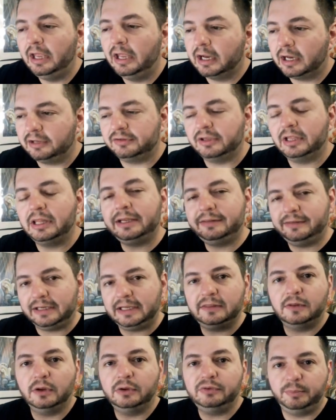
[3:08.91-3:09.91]
because I like to
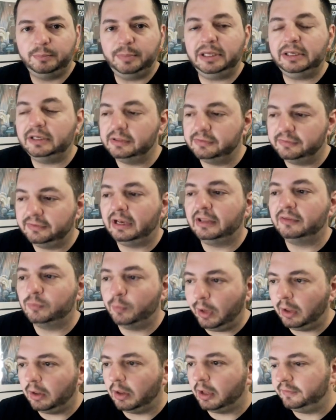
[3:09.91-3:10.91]
get those opinions in as
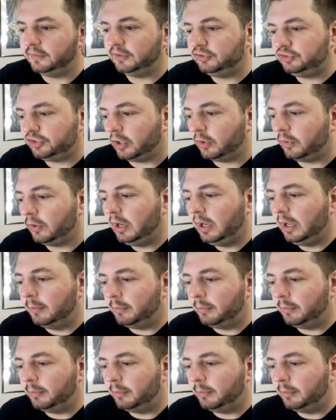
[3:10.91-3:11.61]
well on this show.